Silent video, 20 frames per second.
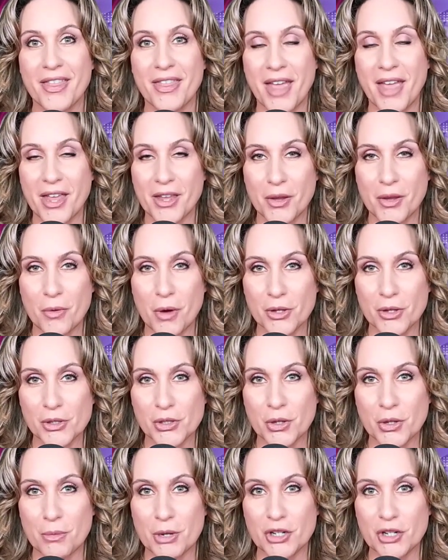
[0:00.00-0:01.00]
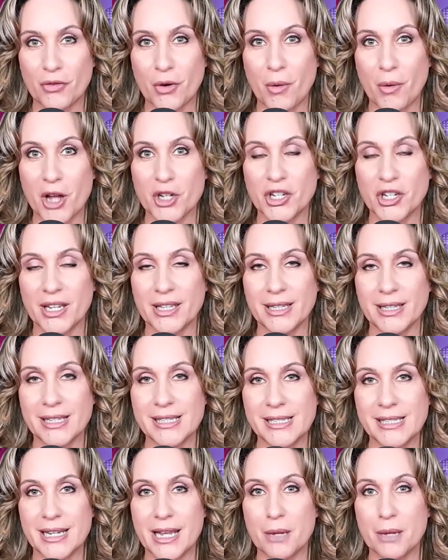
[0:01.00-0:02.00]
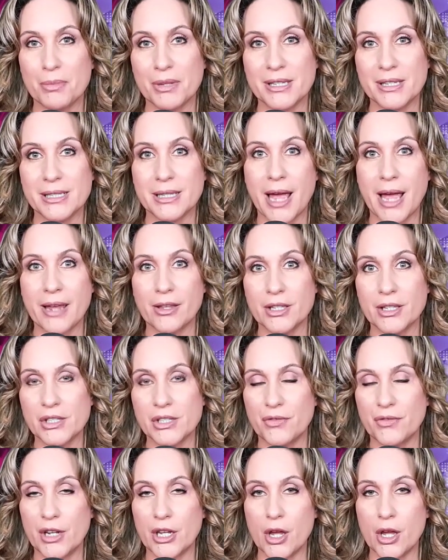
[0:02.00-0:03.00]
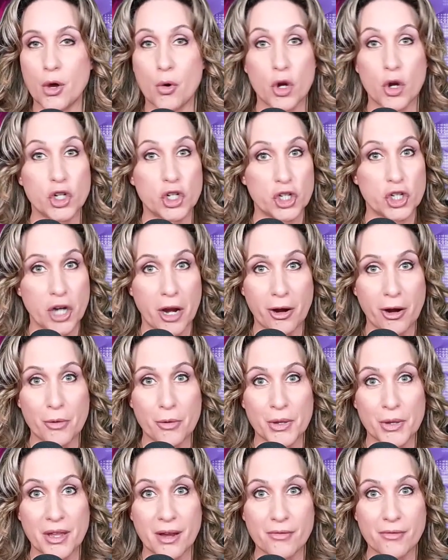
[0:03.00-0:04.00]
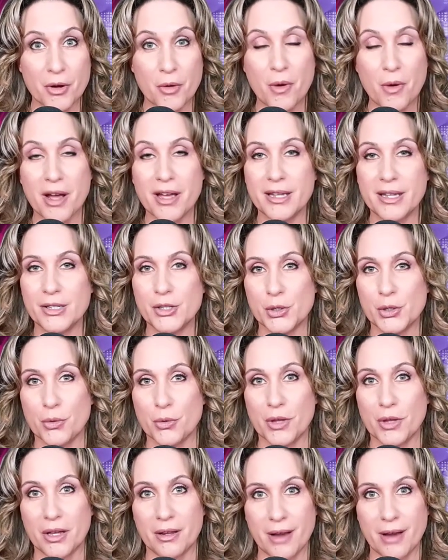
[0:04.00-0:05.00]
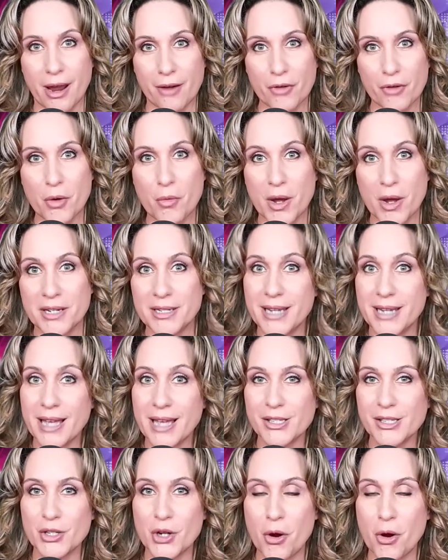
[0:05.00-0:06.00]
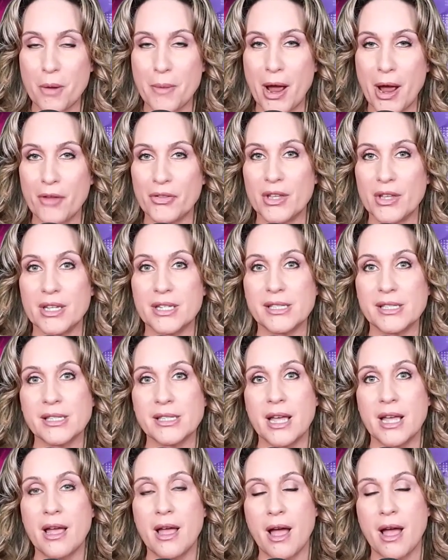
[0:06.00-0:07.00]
Thank you all so much for watching and listening. Please like this video, share it with everyone so that everyone does know about this.